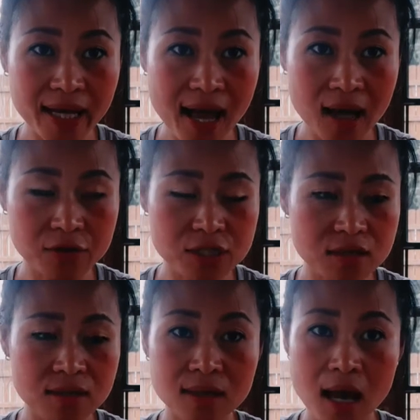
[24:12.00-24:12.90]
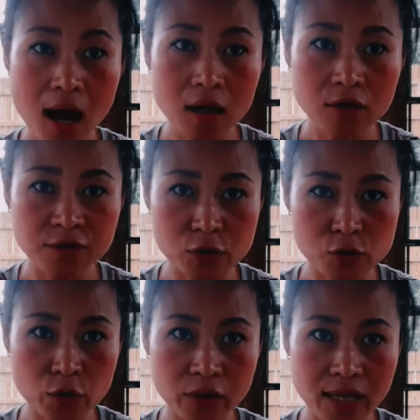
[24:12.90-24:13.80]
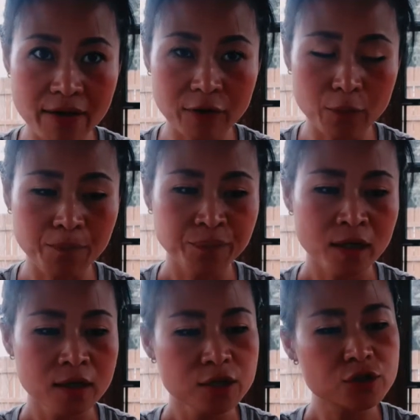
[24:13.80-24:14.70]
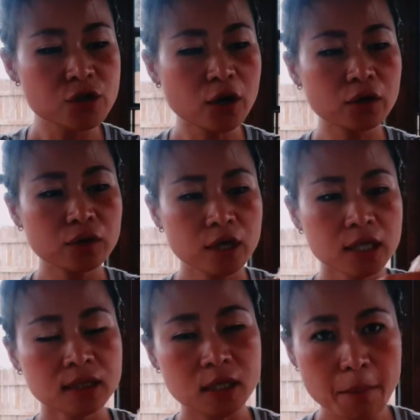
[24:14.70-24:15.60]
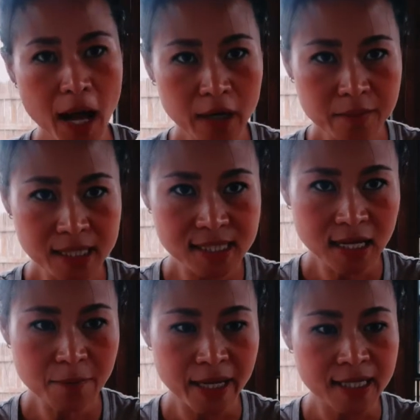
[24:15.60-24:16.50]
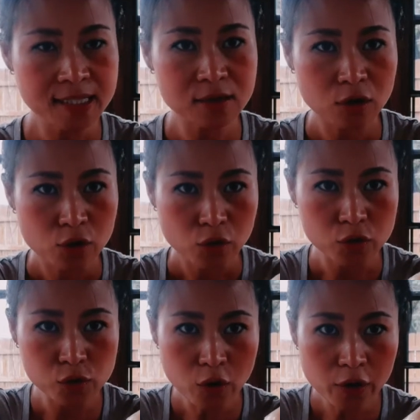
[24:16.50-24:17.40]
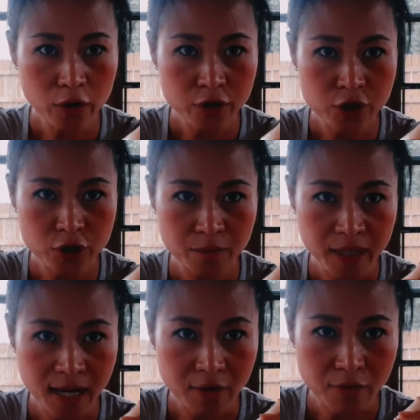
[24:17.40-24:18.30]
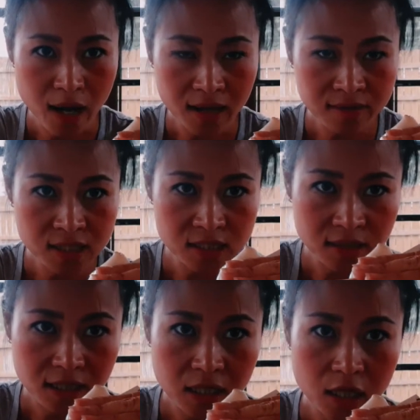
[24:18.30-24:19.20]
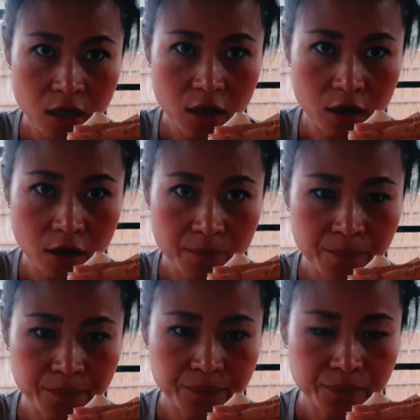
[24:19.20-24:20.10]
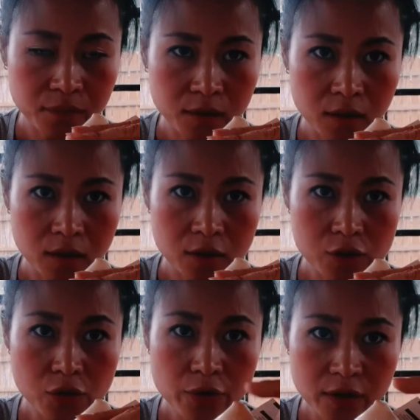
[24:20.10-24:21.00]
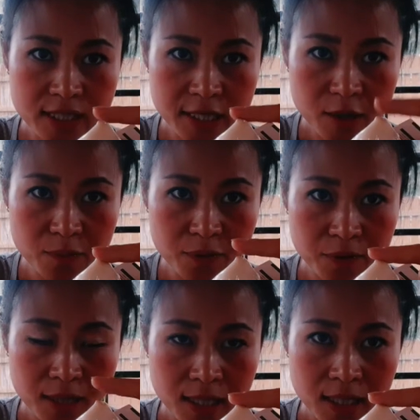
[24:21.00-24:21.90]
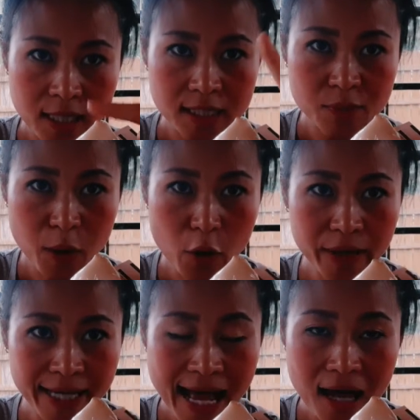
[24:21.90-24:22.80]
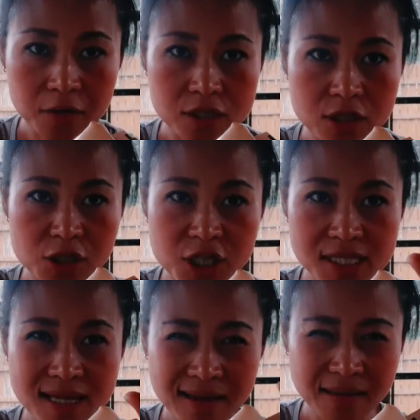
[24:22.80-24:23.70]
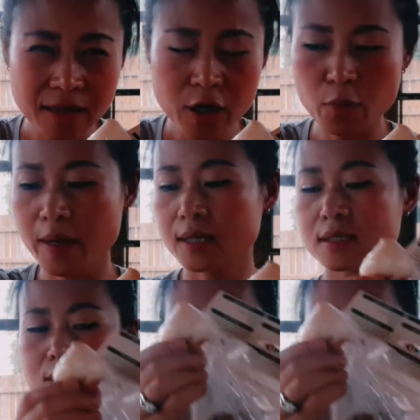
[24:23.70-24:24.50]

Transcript: out of the soil level. So the bottom is at the base. Your soil should be around here. So your tip is poking out just a little bit.